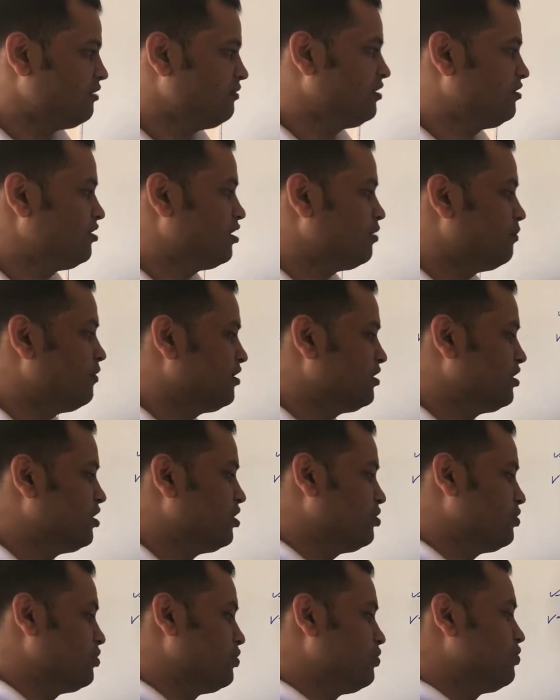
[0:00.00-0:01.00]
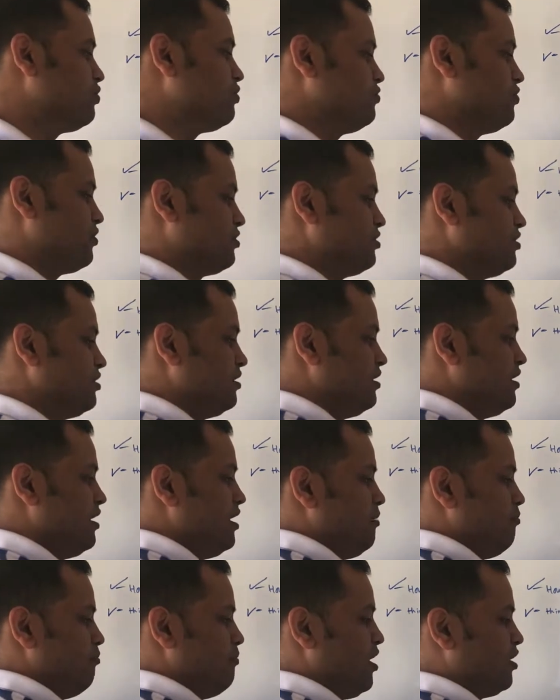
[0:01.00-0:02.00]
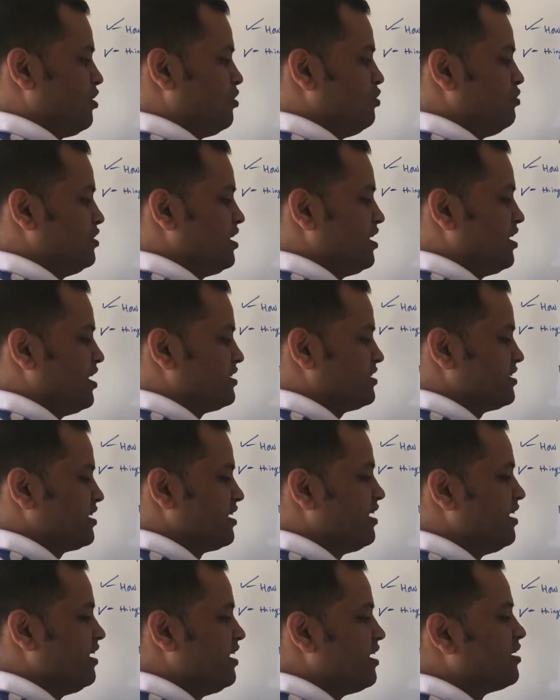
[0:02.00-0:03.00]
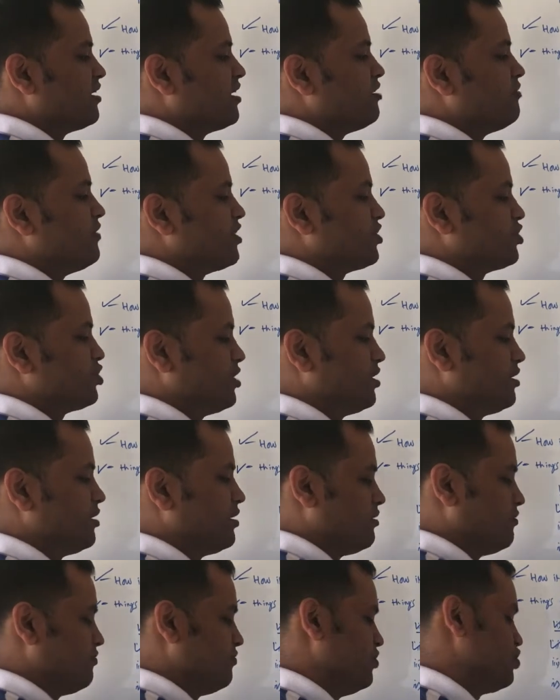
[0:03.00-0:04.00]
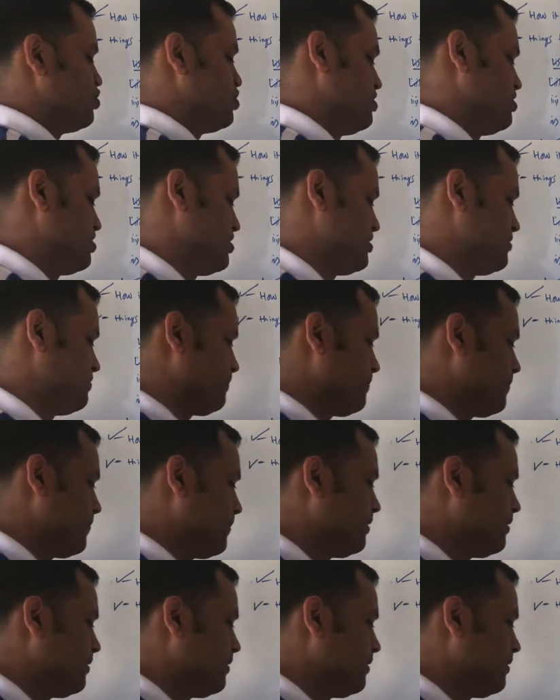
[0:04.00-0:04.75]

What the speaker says: I will recommend that you go for the microwave that has grill and convection features.